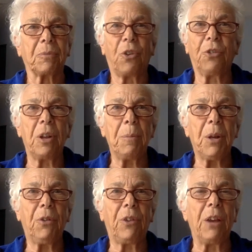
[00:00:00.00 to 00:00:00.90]
just
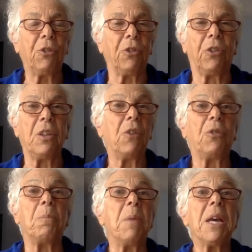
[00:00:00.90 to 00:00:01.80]
immunizations, and there's
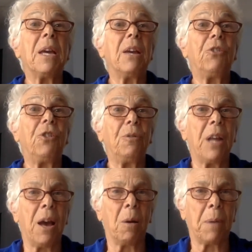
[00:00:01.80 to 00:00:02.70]
a big issue
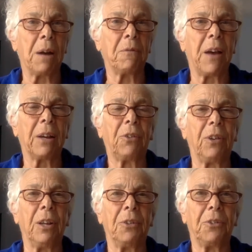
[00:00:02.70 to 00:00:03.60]
now about
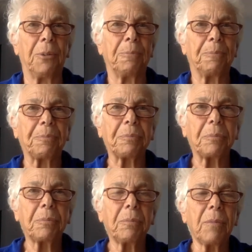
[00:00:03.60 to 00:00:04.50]
vaccines
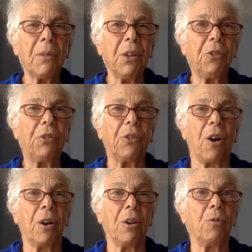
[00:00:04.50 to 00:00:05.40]
that
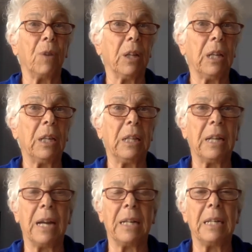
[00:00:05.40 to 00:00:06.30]
started really in the
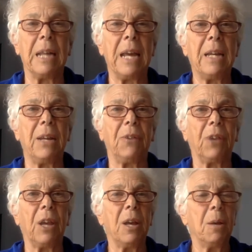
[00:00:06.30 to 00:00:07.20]
1980s.
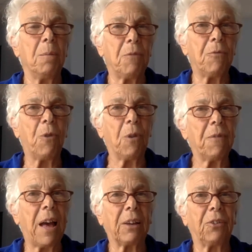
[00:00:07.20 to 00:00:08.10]
Before
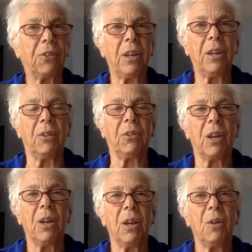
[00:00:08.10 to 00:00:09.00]
vaccines,
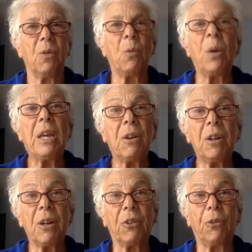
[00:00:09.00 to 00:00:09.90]
we
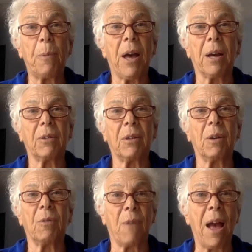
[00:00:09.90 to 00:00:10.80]
could expect
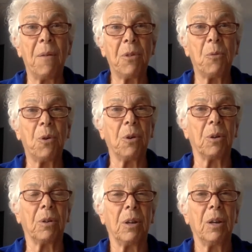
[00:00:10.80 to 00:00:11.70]
around the
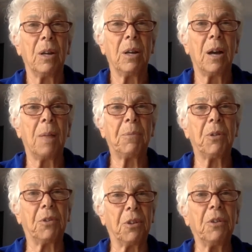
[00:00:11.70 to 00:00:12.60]
world up to
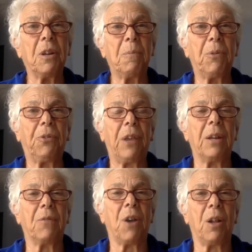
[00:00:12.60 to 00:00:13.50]
30%
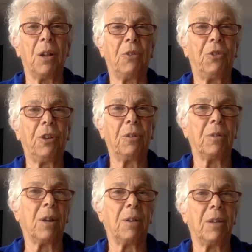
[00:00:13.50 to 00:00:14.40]
of all our
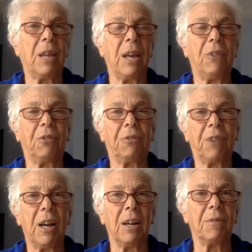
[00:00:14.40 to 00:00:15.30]
children under the age of
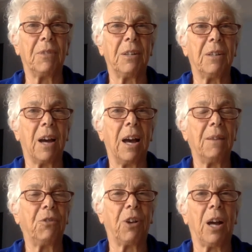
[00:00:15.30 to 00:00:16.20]
five to die
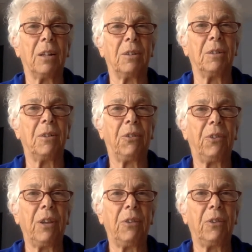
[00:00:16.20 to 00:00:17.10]
of childhood
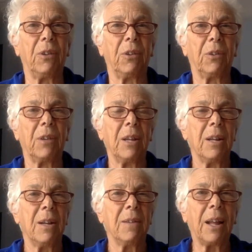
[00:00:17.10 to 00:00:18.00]
diseases.
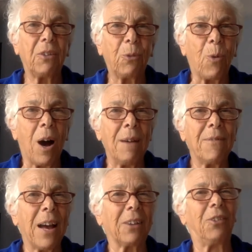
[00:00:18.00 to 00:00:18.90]
That's why
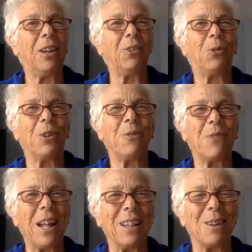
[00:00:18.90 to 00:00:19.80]
vaccines were
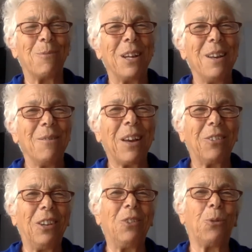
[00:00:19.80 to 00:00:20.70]
developed.
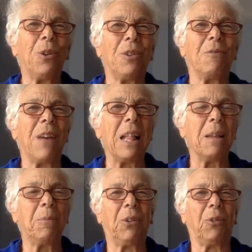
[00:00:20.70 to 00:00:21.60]
Vaccines weren't
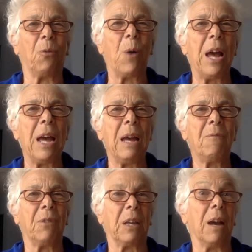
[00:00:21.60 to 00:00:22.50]
developed as a way
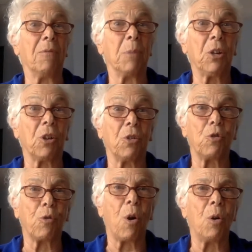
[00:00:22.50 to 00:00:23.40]
for the government to
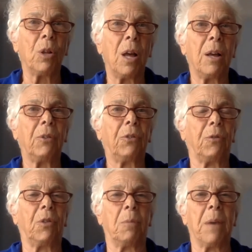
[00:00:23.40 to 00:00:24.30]
control us or
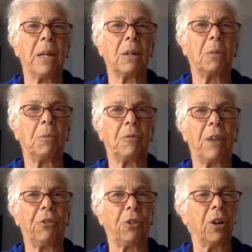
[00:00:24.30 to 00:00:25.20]
for the medical
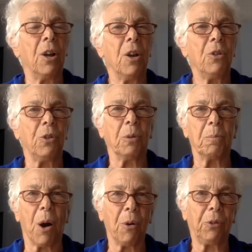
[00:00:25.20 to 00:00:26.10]
profession to
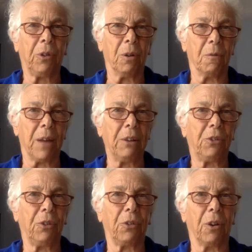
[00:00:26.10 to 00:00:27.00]
impose
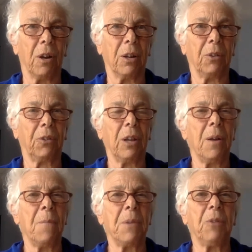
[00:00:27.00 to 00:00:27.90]
interventions on us.
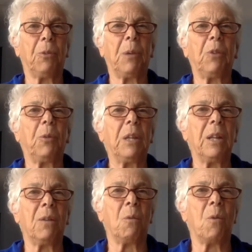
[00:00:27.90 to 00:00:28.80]
It was because we
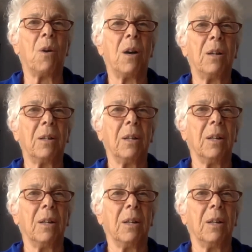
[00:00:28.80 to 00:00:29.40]
didn't want